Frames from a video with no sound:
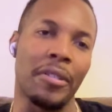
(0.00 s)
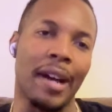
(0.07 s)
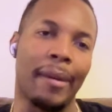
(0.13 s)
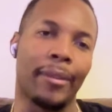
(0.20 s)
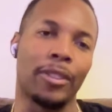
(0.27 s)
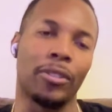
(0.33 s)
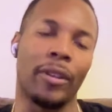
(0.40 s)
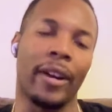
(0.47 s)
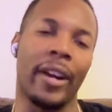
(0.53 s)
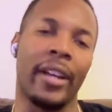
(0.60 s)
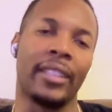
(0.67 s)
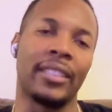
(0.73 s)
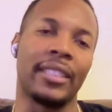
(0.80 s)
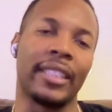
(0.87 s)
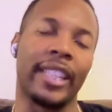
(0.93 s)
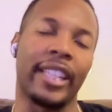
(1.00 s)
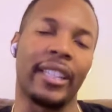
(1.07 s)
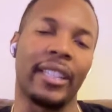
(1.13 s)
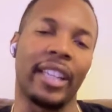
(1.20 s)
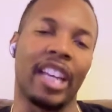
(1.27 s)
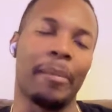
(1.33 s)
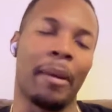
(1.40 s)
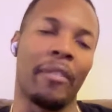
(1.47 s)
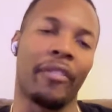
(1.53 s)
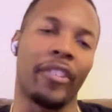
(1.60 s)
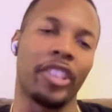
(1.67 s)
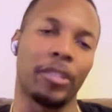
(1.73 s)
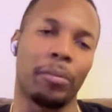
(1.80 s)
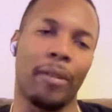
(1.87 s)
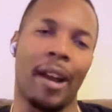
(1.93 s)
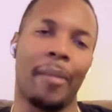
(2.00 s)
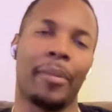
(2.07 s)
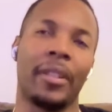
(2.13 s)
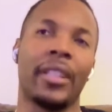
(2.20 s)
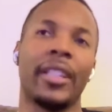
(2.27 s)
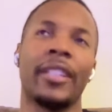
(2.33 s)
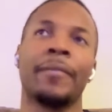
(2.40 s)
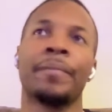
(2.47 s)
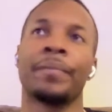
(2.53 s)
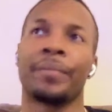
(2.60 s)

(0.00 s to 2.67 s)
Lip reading: I was trying to get my first property.